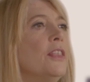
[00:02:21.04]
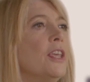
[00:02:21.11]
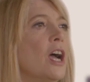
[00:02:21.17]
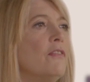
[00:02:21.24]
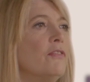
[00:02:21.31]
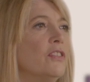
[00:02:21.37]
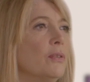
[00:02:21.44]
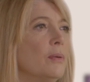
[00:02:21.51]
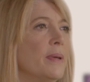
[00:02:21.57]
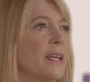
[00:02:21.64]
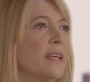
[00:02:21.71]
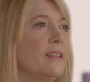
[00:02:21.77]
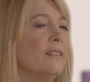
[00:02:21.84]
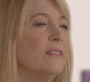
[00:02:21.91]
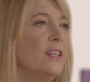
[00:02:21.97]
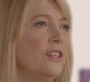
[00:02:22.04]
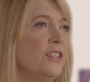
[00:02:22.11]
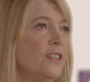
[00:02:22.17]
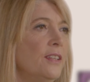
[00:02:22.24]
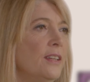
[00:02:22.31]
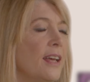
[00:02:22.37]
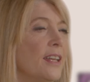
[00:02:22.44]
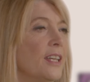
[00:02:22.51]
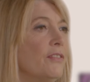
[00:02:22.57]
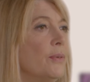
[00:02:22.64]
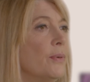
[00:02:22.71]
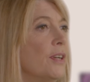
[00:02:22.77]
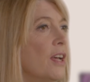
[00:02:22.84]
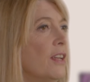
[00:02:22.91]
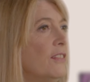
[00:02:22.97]
The office will make a decision, and if
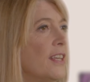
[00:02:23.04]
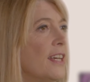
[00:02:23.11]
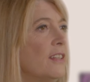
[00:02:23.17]
you are not